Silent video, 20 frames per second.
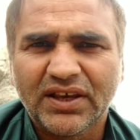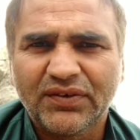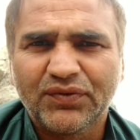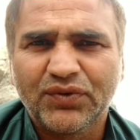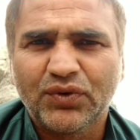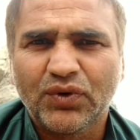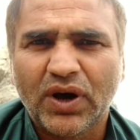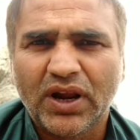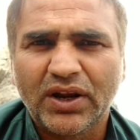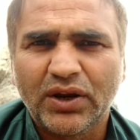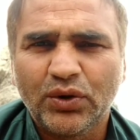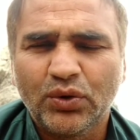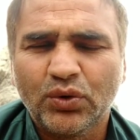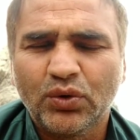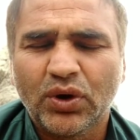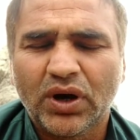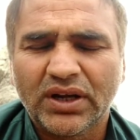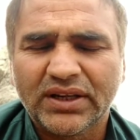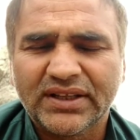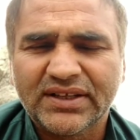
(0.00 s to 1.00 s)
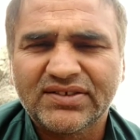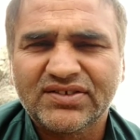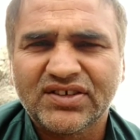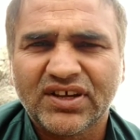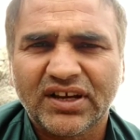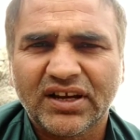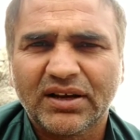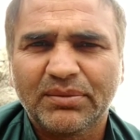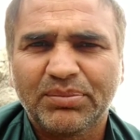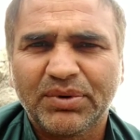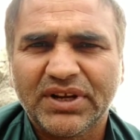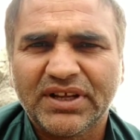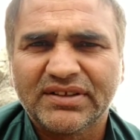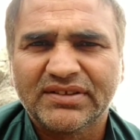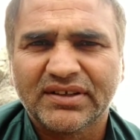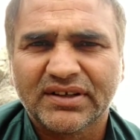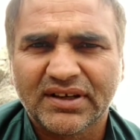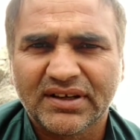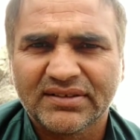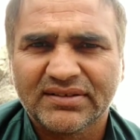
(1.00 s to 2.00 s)
if you are new on this channel,
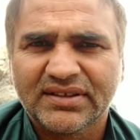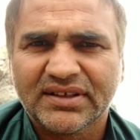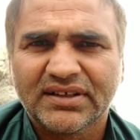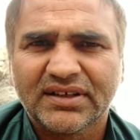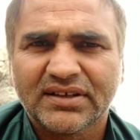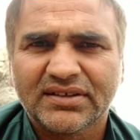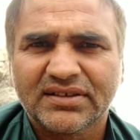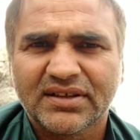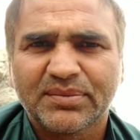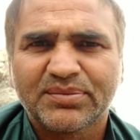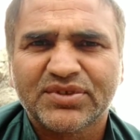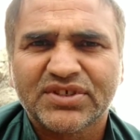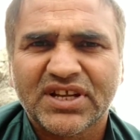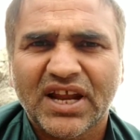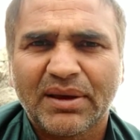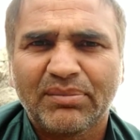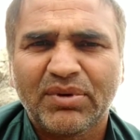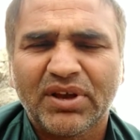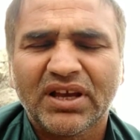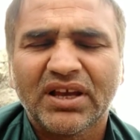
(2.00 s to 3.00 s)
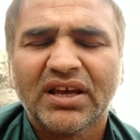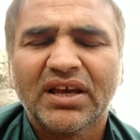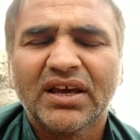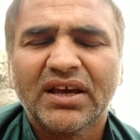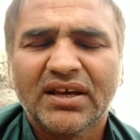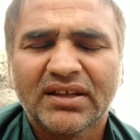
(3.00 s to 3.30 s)
please consider subscribing